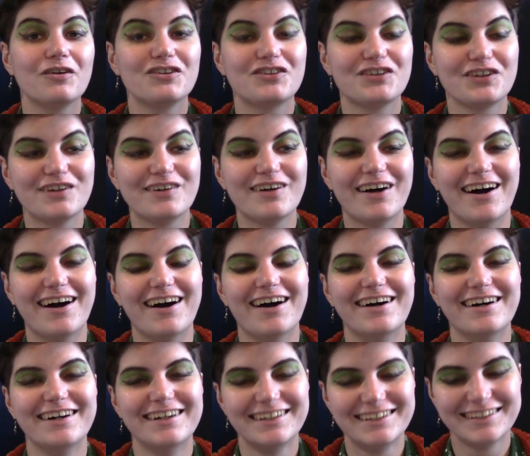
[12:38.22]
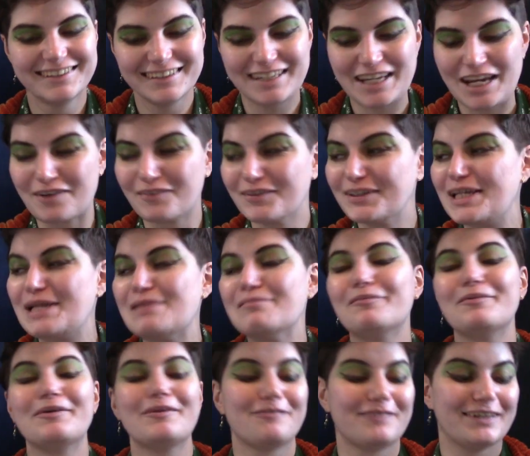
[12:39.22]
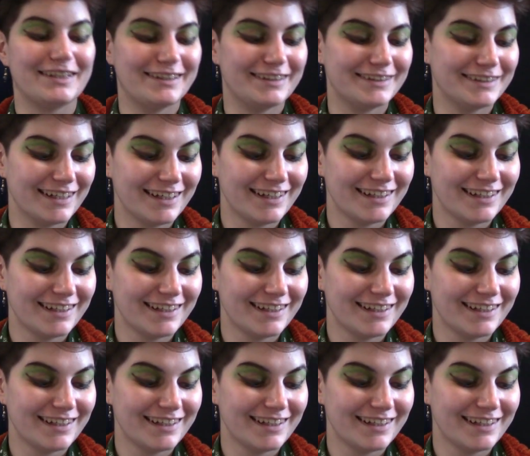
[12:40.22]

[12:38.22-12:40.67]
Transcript: to our irredeemable villain,